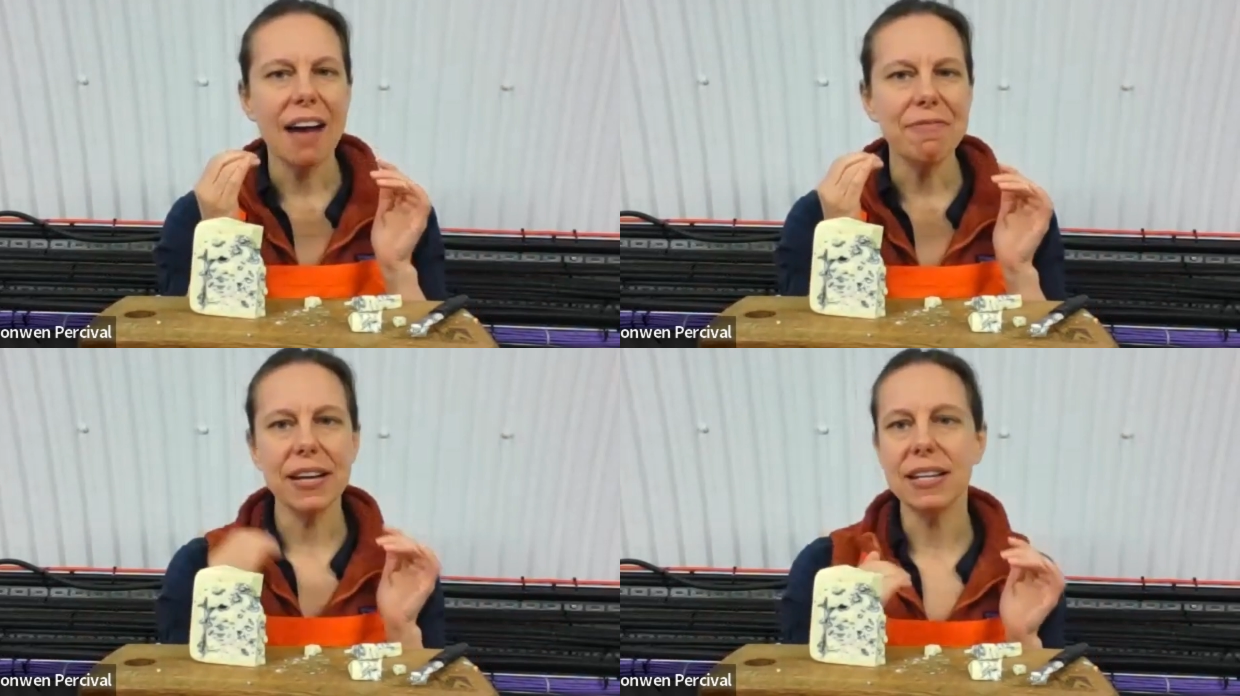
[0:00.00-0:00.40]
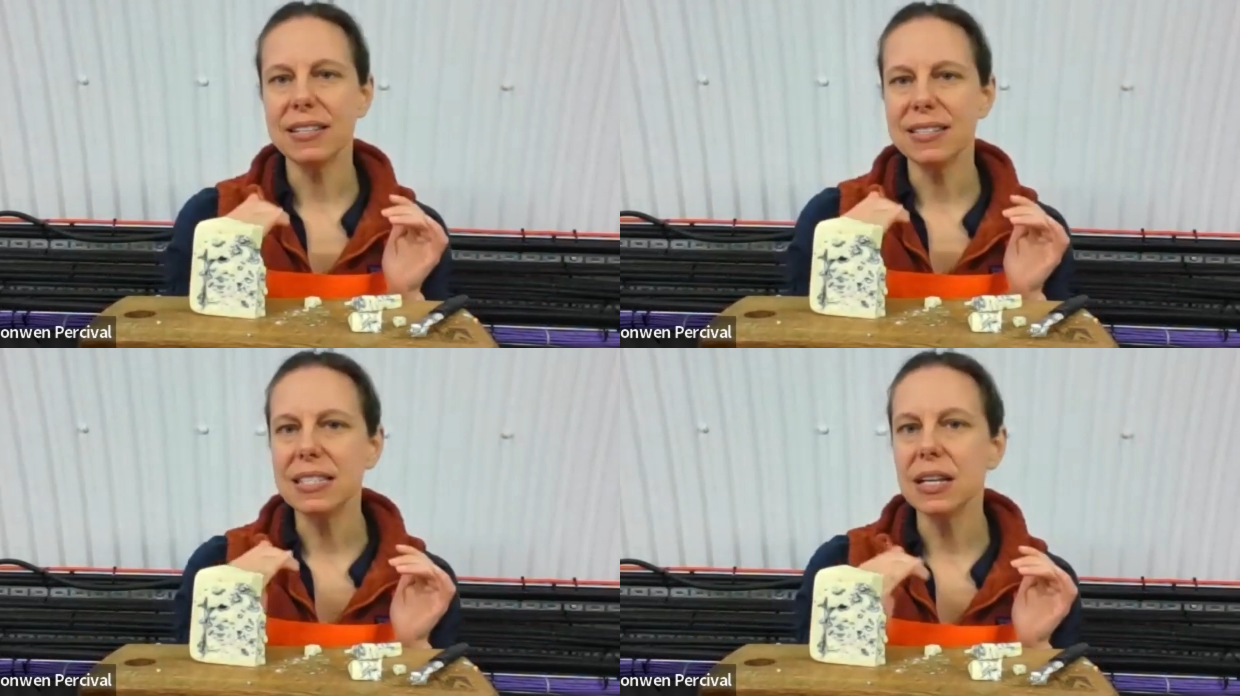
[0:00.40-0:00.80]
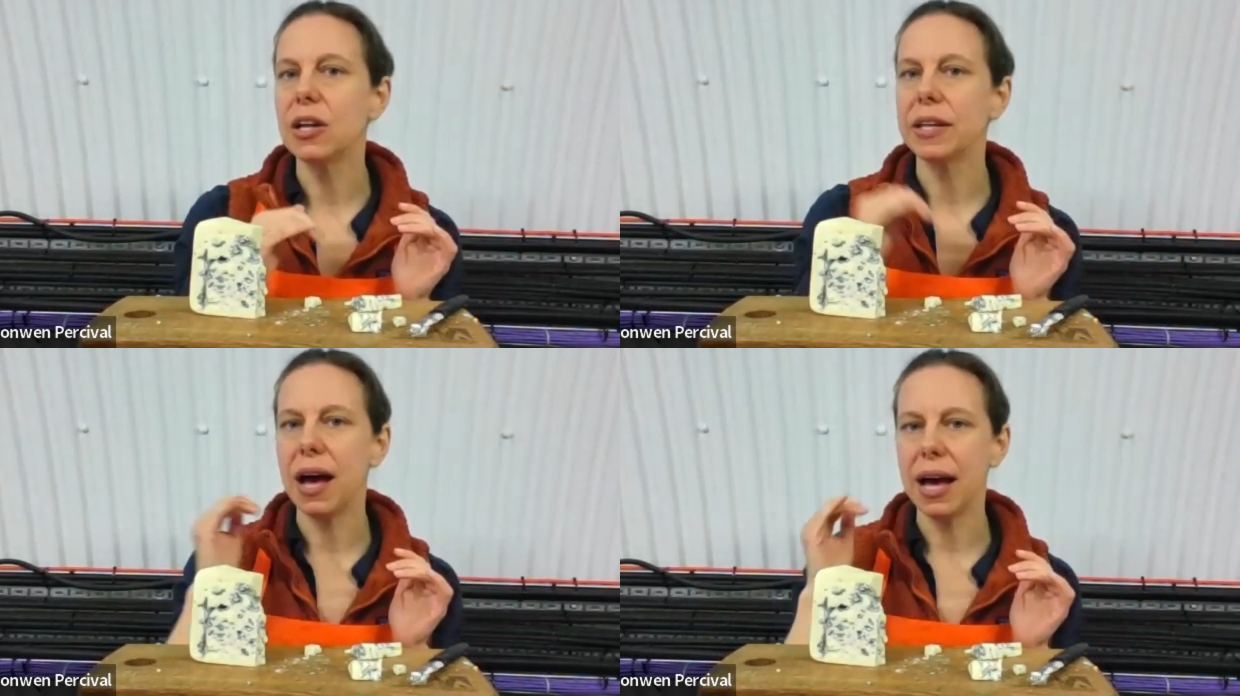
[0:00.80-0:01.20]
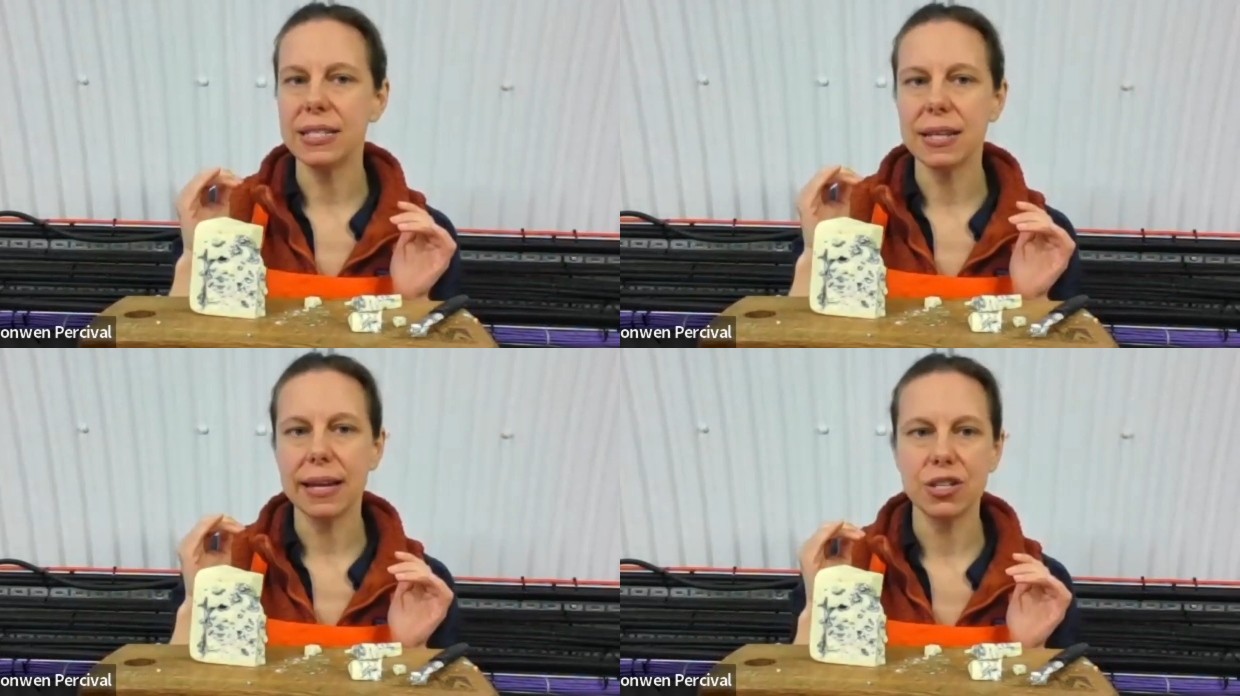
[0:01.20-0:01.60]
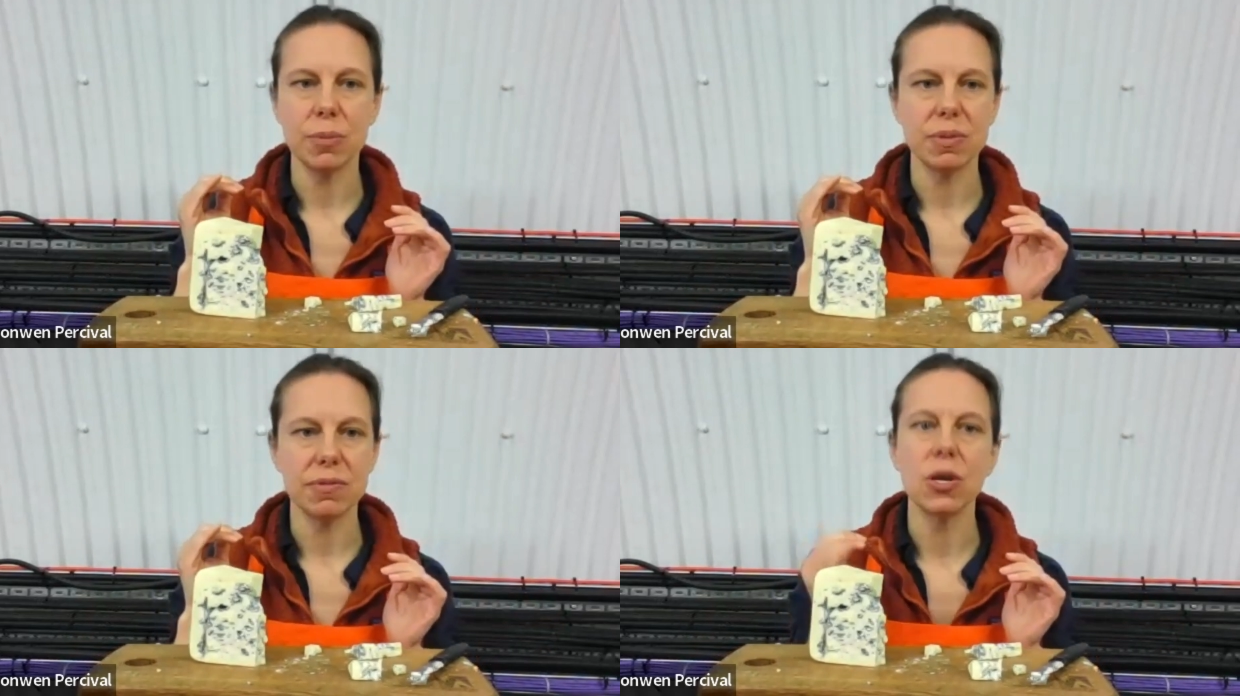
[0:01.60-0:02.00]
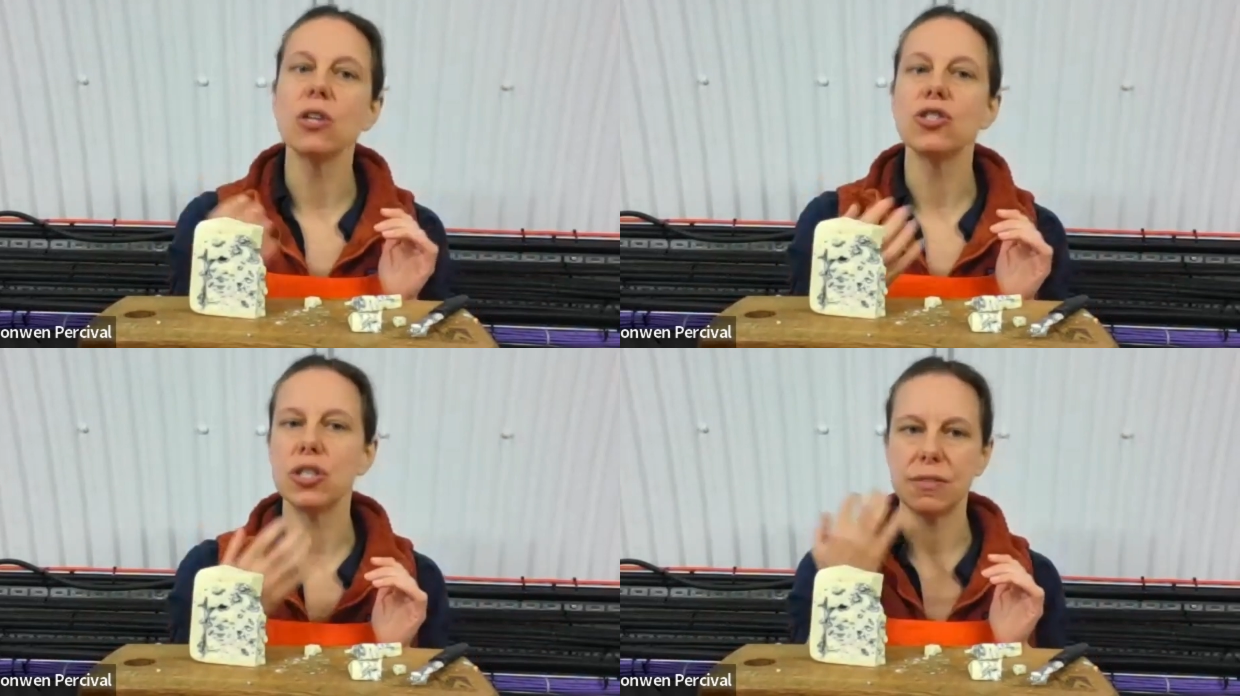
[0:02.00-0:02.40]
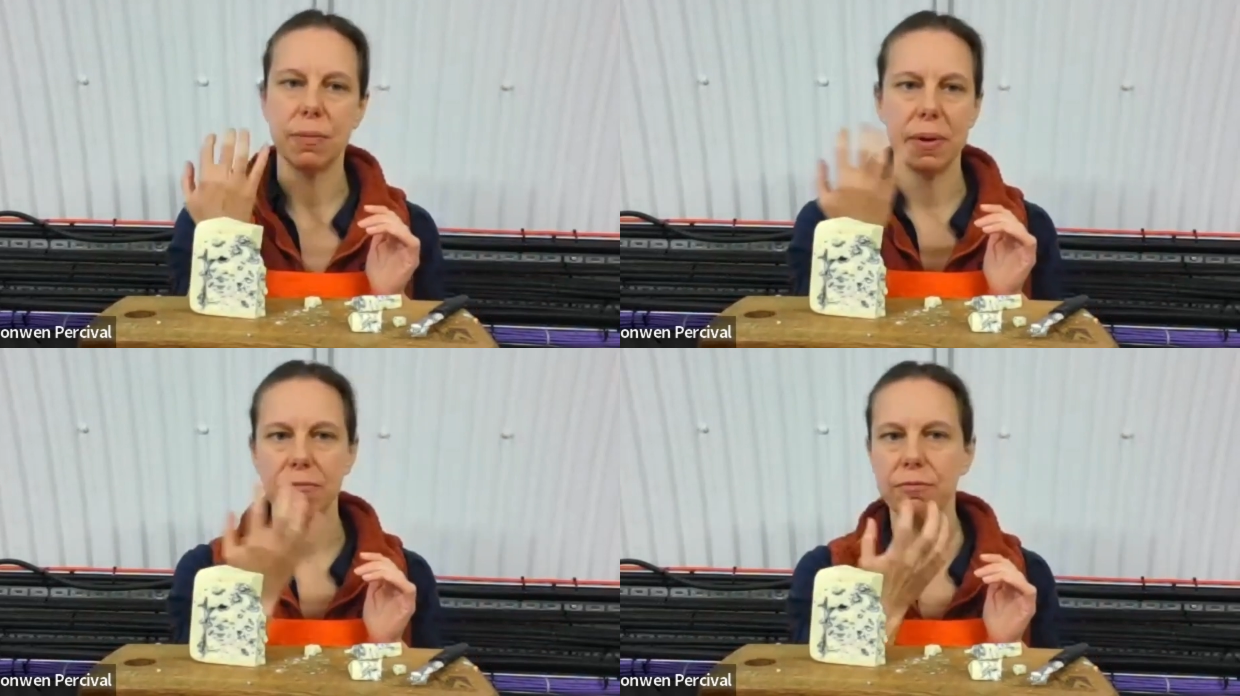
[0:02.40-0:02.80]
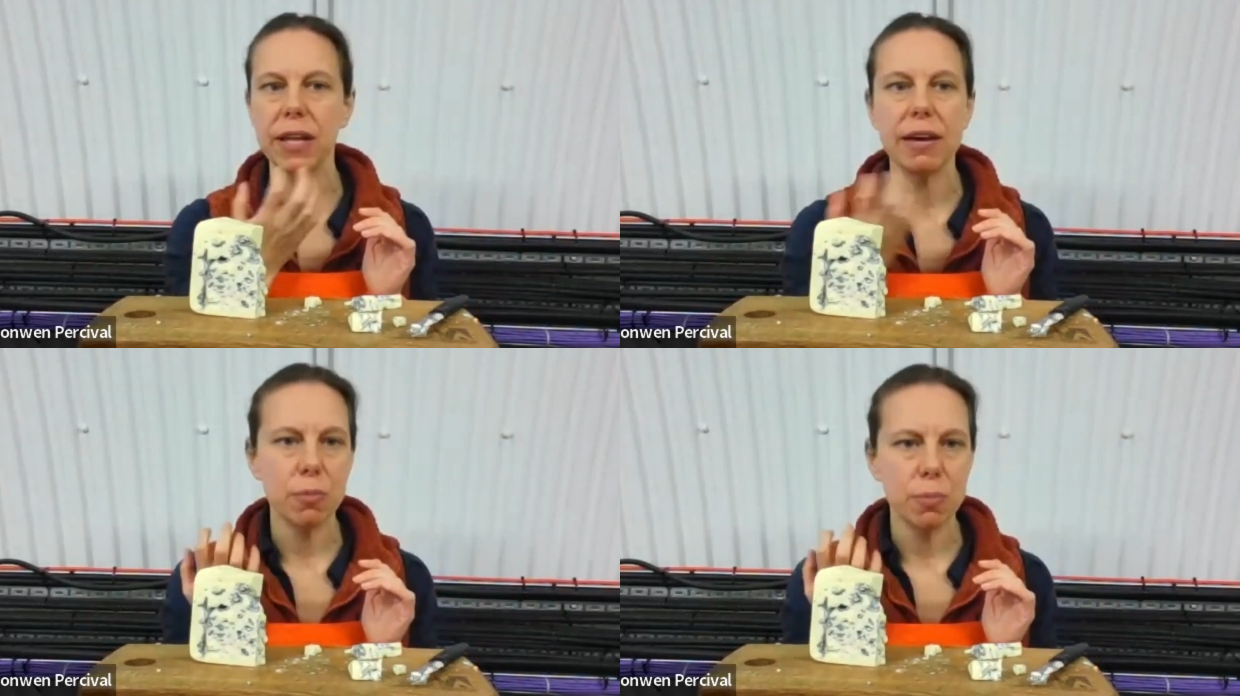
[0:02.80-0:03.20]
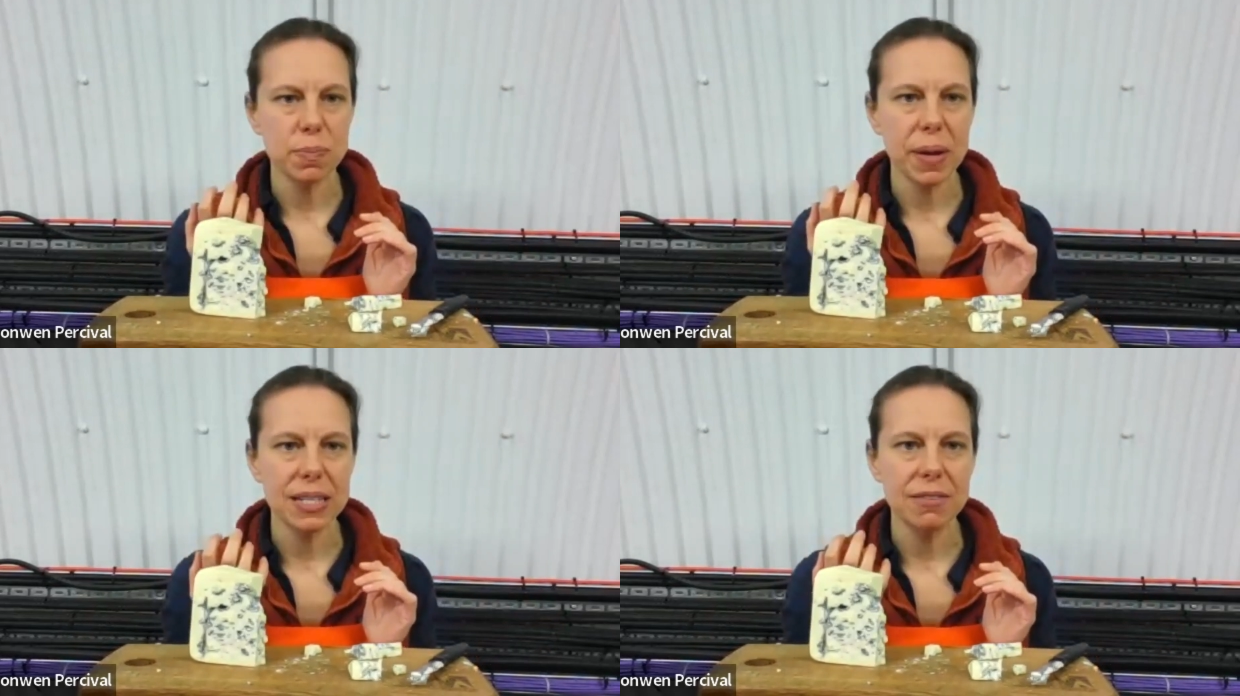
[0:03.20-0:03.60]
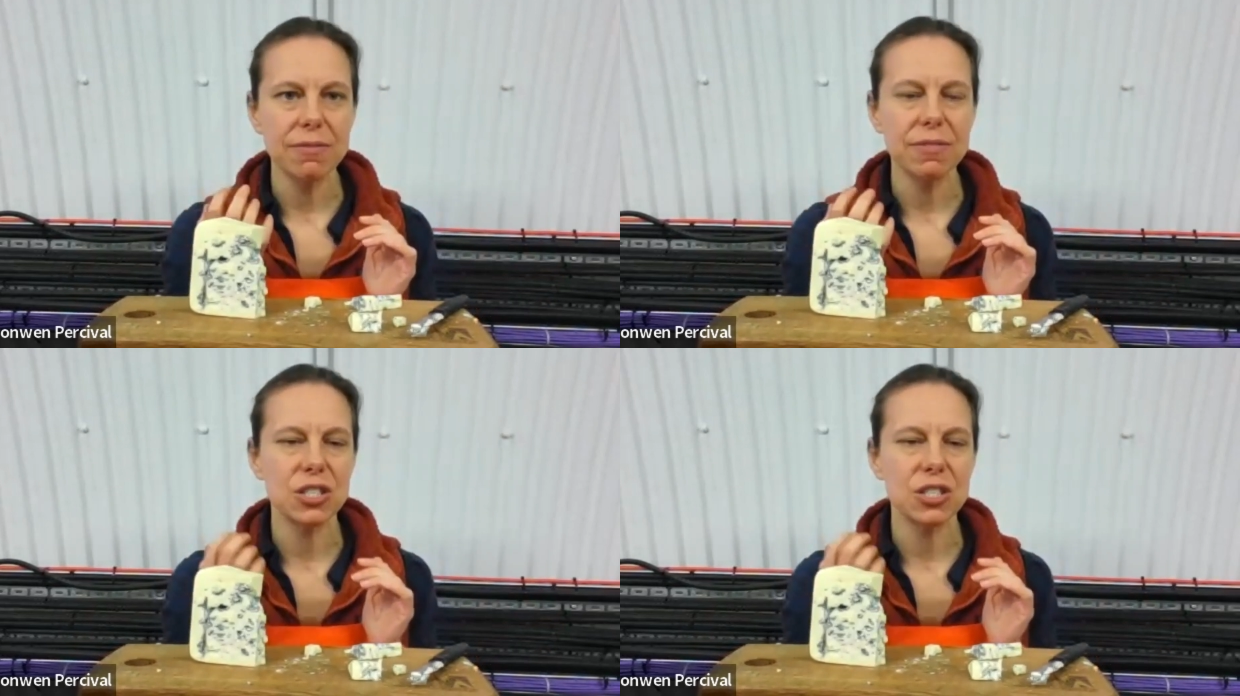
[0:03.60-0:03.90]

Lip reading: I find it still on the high side in terms of salt, just from a flavor perspective.